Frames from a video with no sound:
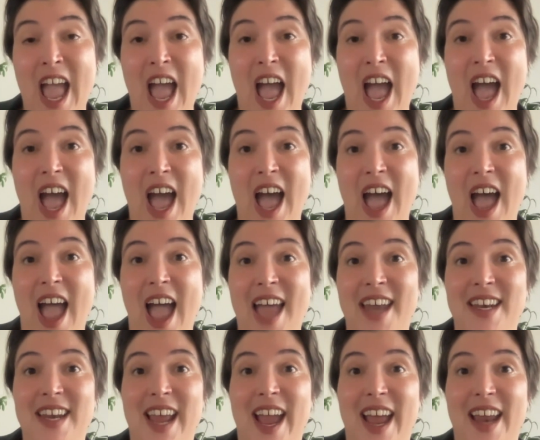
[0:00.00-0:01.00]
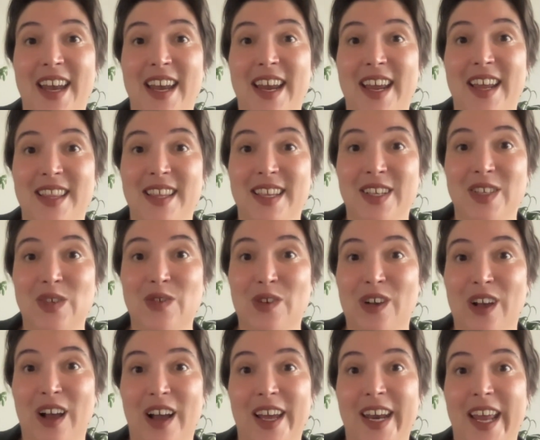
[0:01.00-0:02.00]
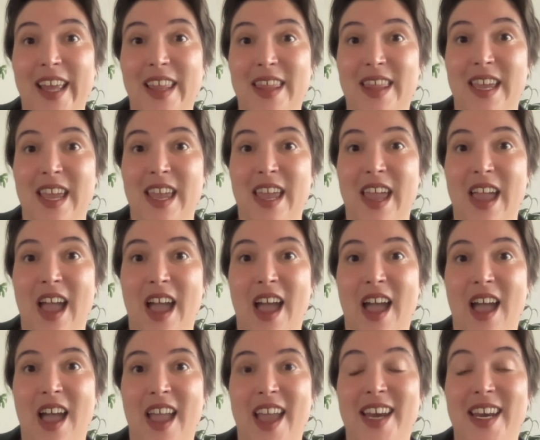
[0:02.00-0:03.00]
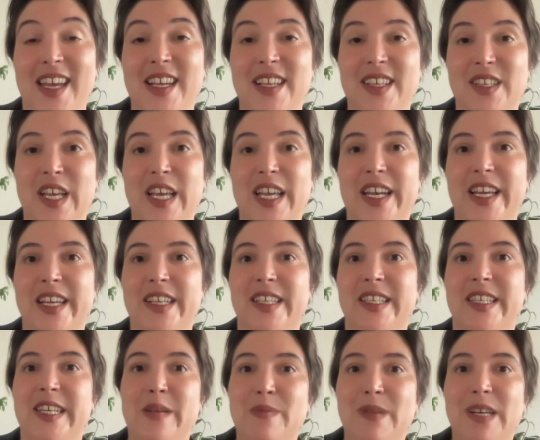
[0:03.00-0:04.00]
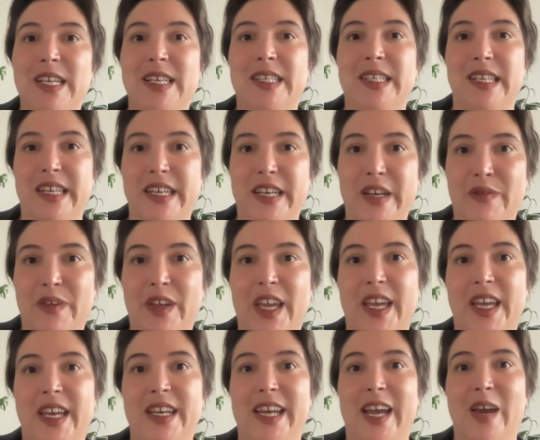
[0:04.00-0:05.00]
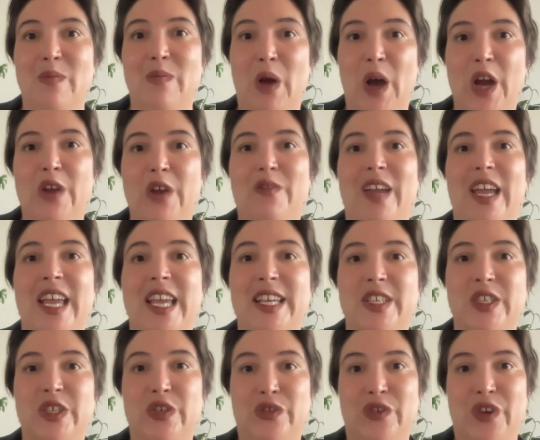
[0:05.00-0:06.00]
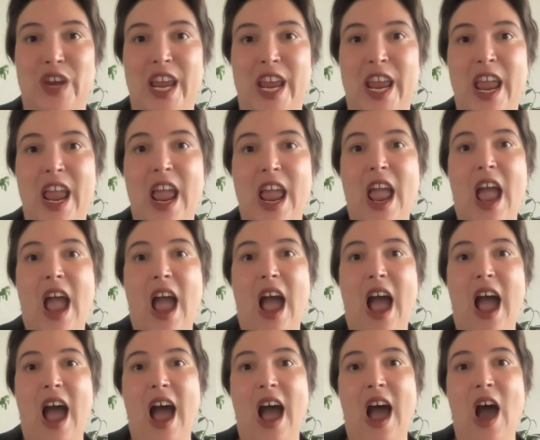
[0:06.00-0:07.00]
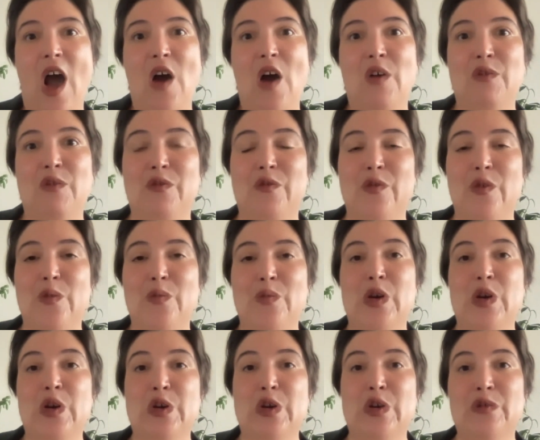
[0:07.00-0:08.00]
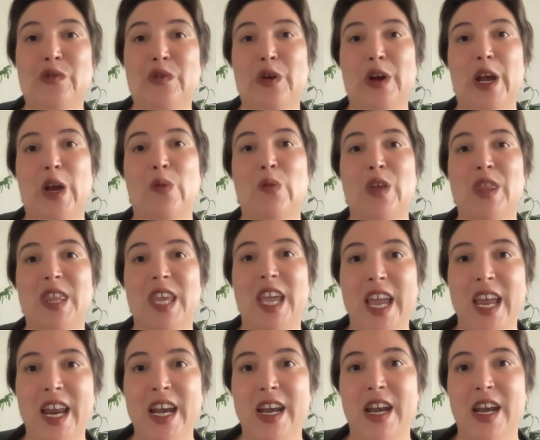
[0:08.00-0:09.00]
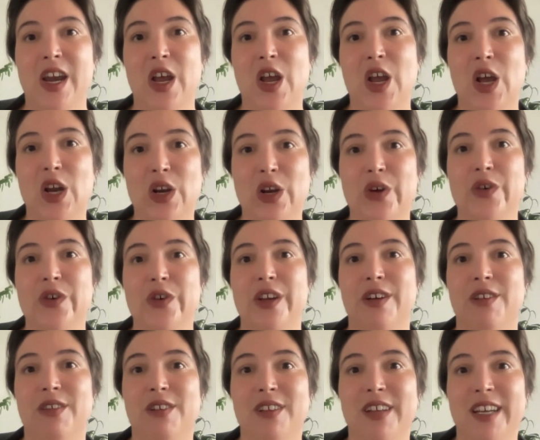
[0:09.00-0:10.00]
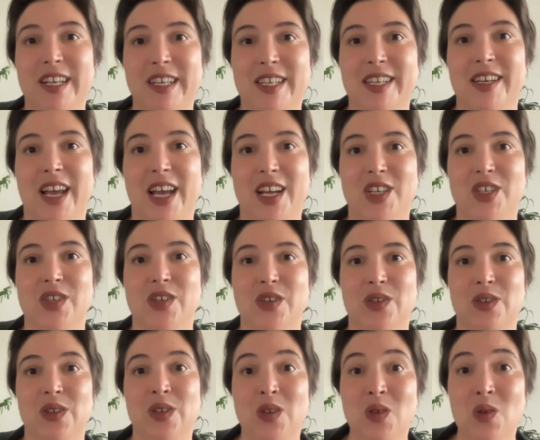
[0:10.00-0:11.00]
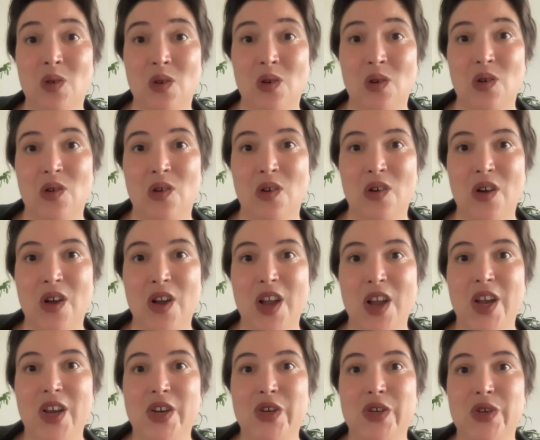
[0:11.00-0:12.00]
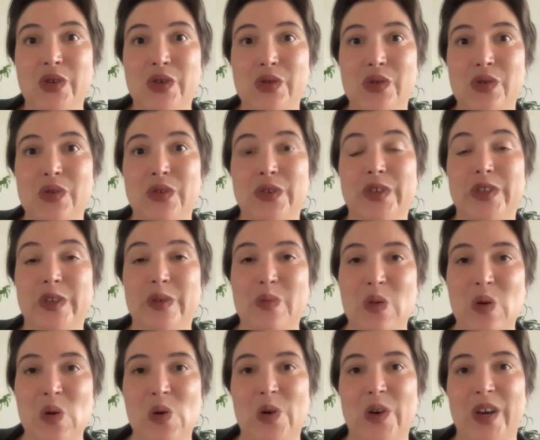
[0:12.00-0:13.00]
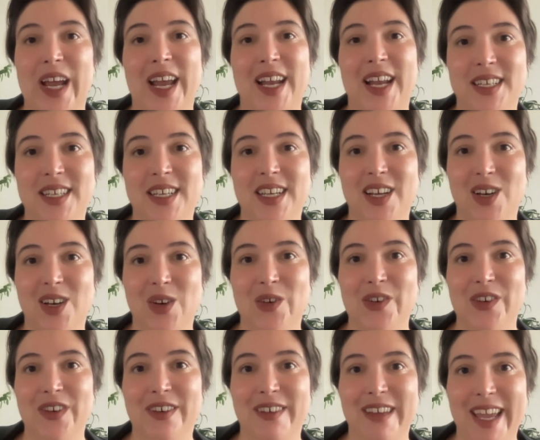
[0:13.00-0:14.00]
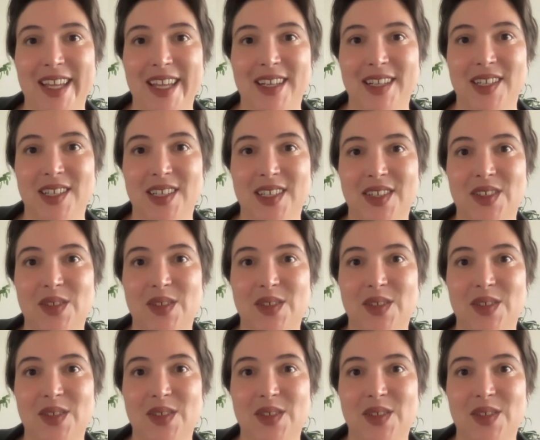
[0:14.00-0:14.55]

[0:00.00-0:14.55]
And in this regard, I think it is deeply significant and part of a history of maneuvering within colonial international law to support anti-colonial ends.